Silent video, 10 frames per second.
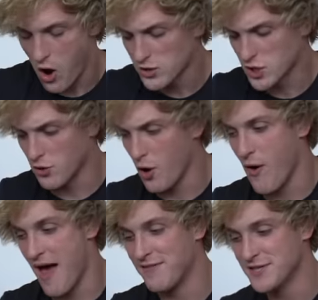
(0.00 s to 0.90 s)
Also, yo,
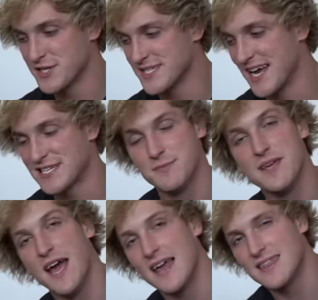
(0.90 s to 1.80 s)
Evan just texted
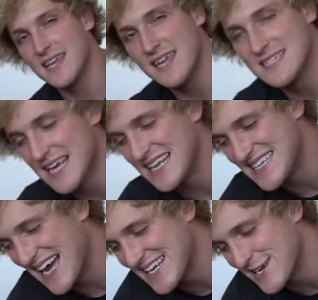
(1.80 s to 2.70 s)
me. I think he is at
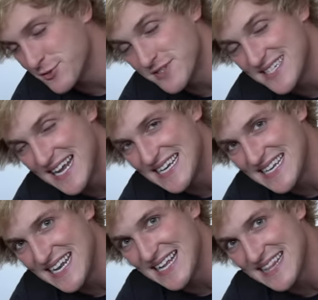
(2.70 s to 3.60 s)

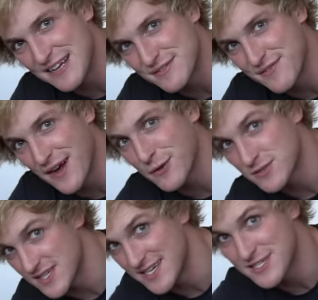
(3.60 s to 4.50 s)
999,000 followers on